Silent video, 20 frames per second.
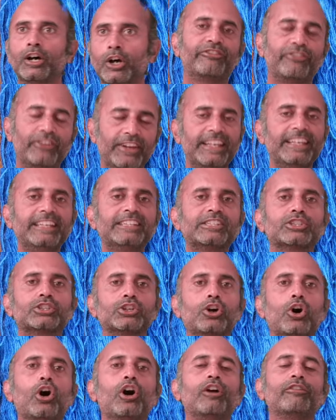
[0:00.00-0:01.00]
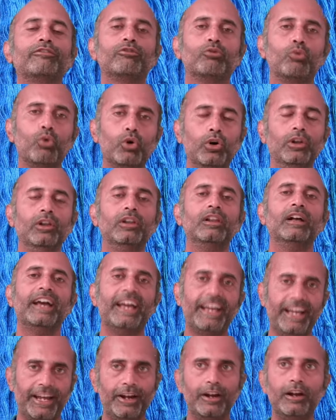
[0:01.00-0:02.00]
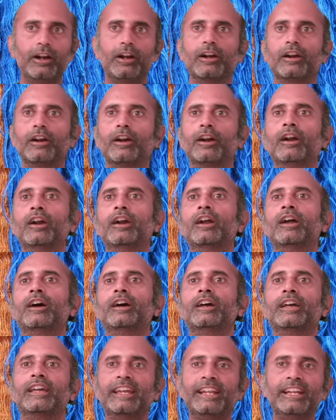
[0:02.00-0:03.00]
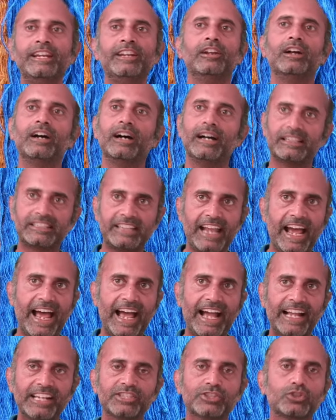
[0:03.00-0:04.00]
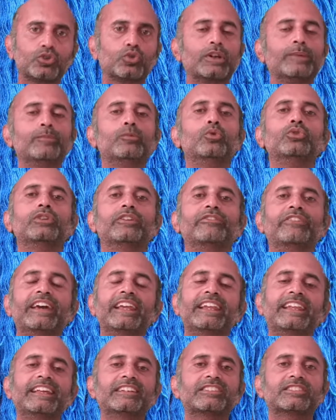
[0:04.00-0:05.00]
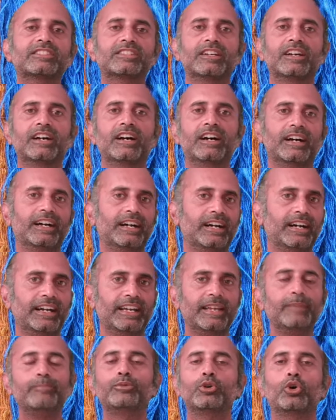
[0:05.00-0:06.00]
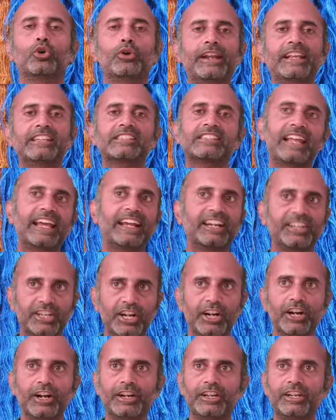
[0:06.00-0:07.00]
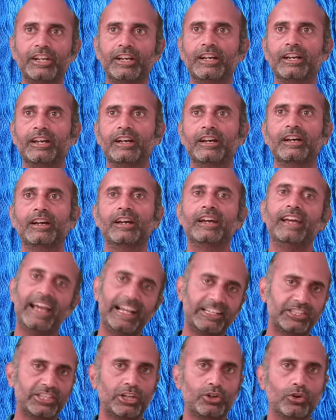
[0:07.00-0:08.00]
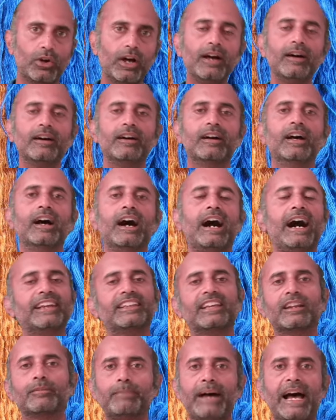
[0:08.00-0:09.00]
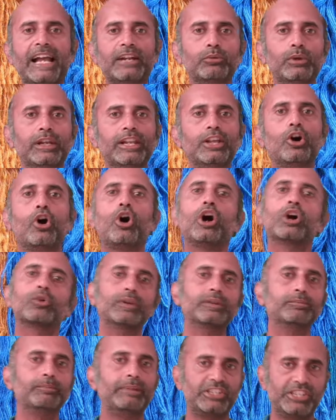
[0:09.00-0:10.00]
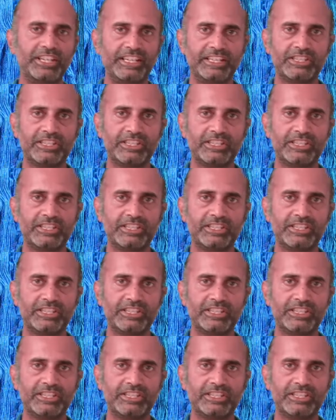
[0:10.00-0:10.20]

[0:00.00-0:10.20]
fleece of wool hair in tanks to remove the various impurities like dirt, etc., either manually or with machines.